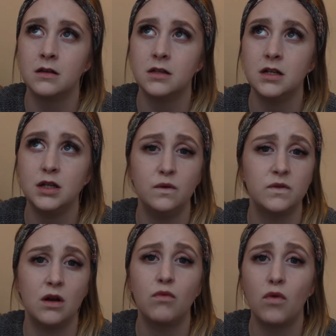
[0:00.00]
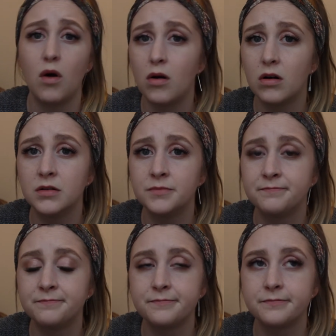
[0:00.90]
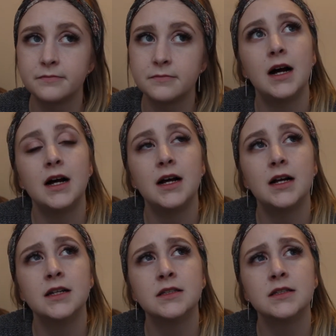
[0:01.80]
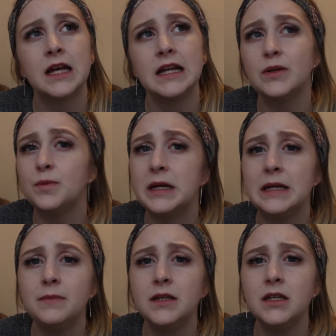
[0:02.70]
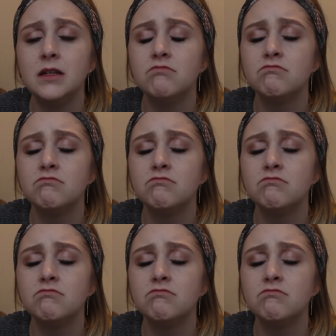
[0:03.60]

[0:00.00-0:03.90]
that you've done wrong. And that little baby